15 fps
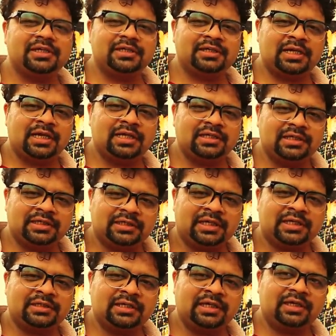it, its
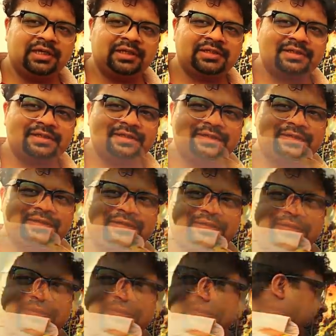aesthetics.
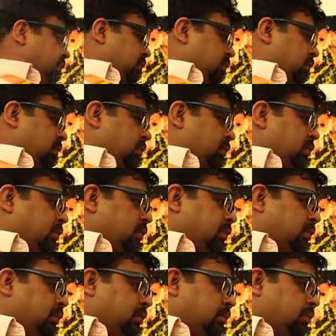Wonderful.
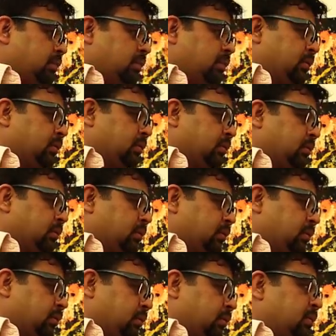Not all art
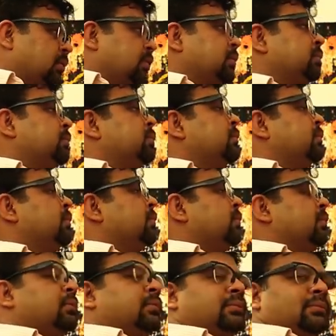makes a statement, but this
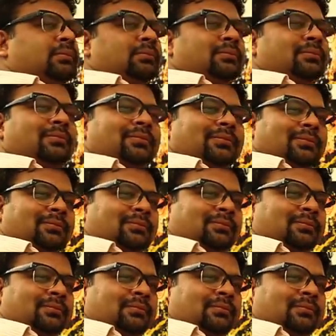rather strongly does.